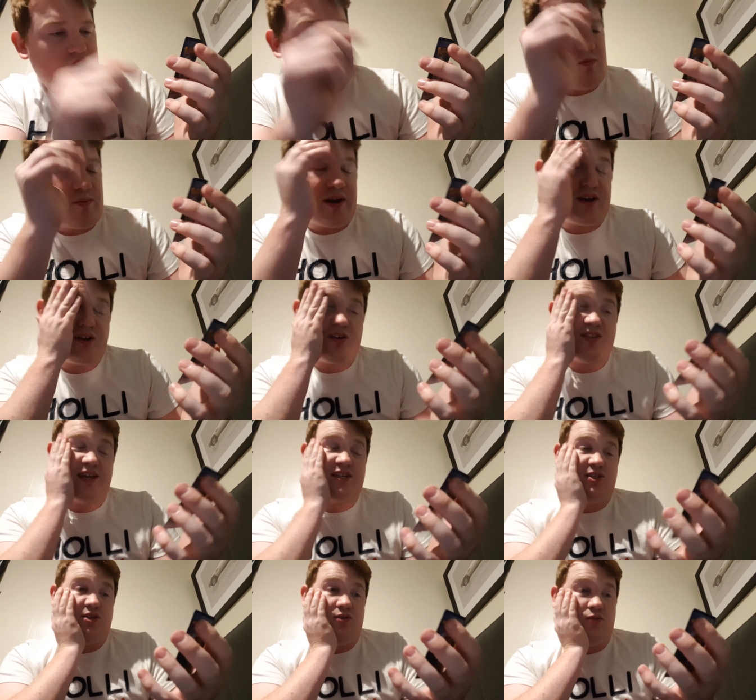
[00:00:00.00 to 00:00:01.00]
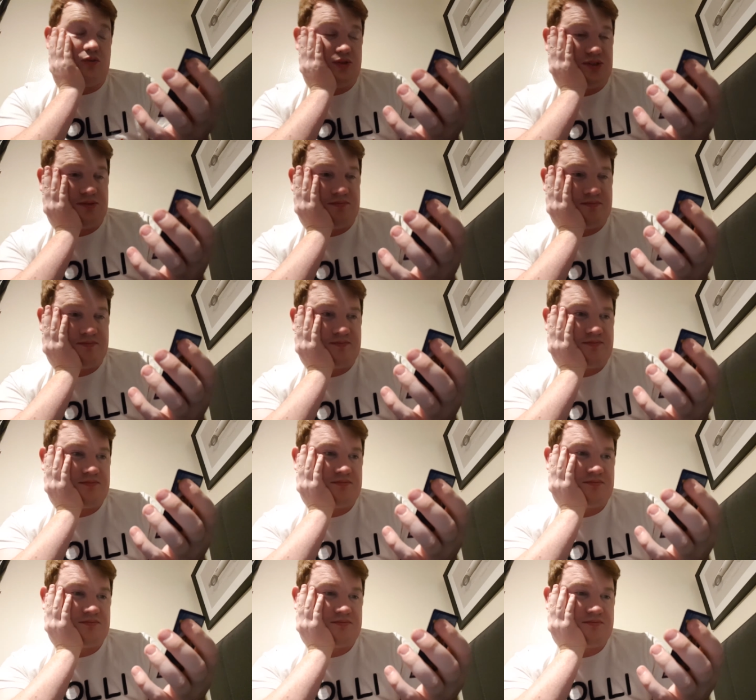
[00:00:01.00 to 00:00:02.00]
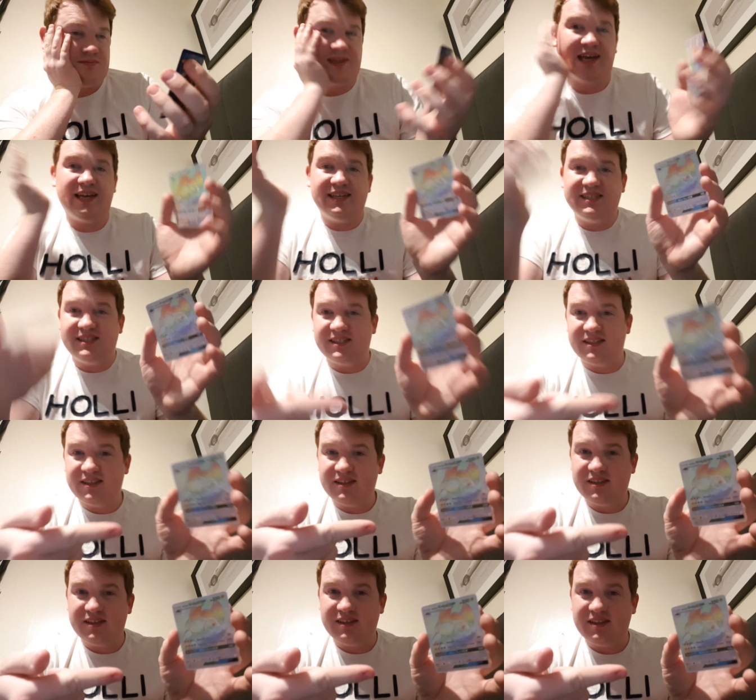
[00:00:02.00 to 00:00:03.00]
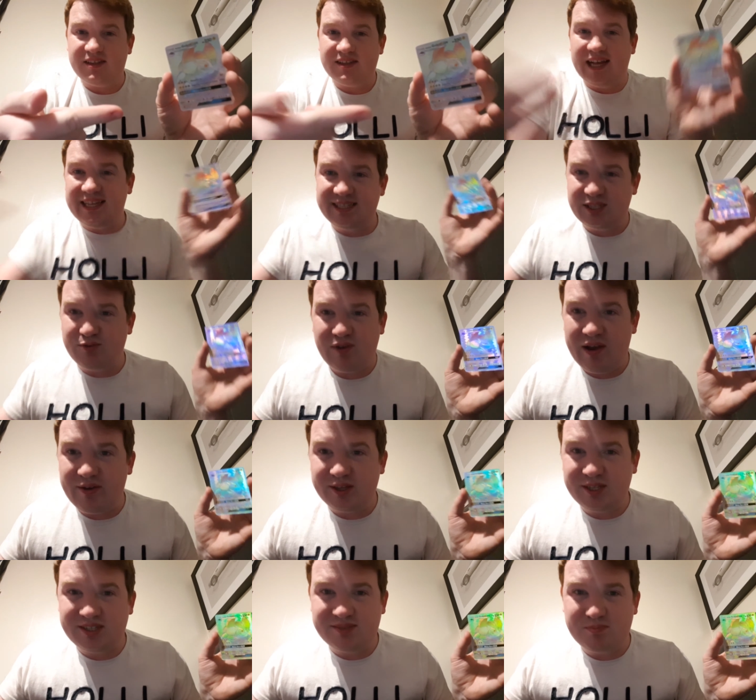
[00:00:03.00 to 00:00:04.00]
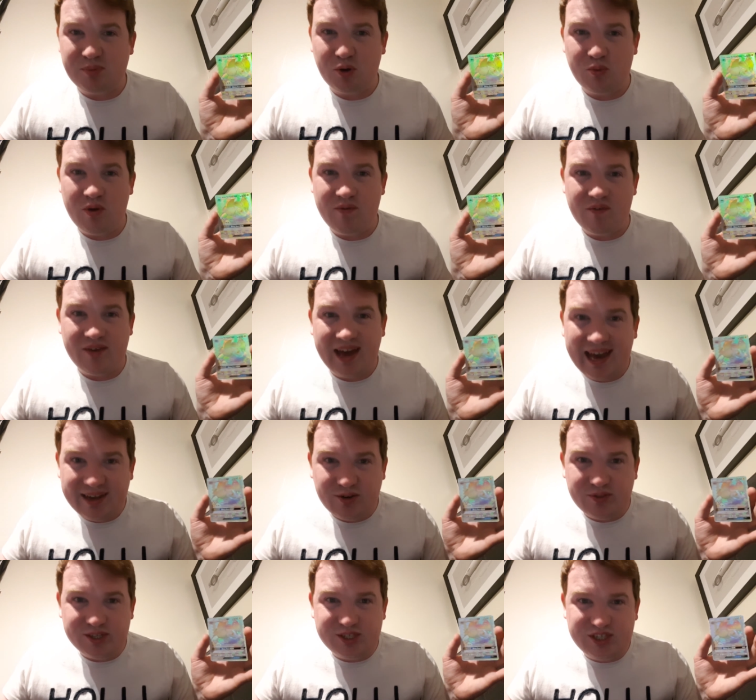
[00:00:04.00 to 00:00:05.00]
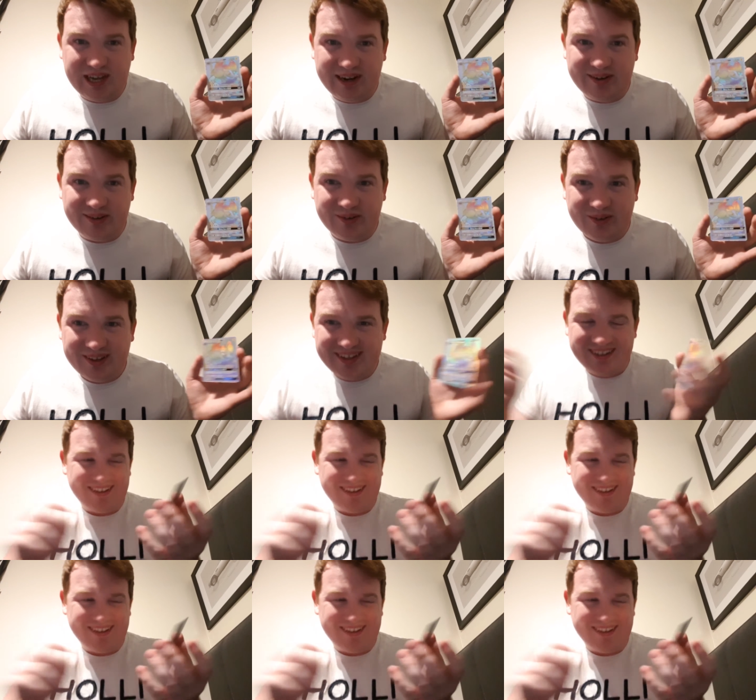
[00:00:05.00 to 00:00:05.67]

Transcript: Oh my god, that is so awesome. That is that's the rarest pull we've ever had on this channel.